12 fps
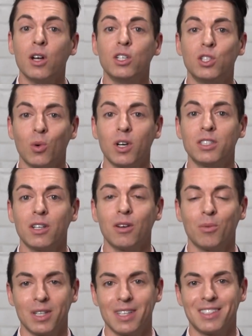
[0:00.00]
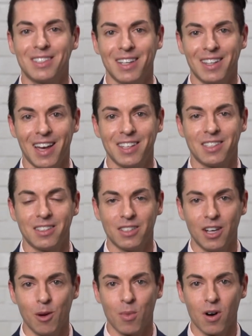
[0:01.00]
Georgia real estate license
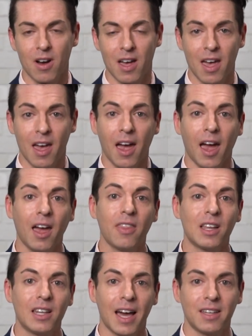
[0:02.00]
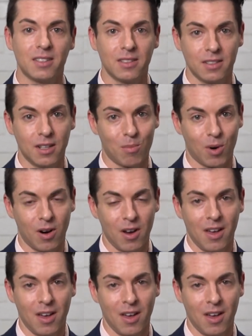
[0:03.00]
number and the license number.